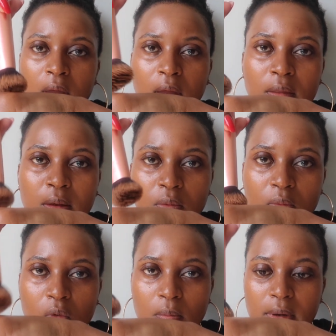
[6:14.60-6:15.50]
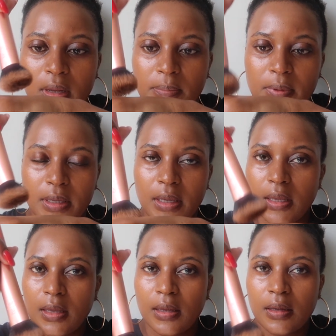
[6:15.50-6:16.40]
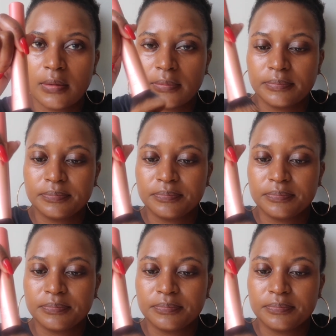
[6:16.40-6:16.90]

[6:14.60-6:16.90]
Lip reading: And then we warm it up again.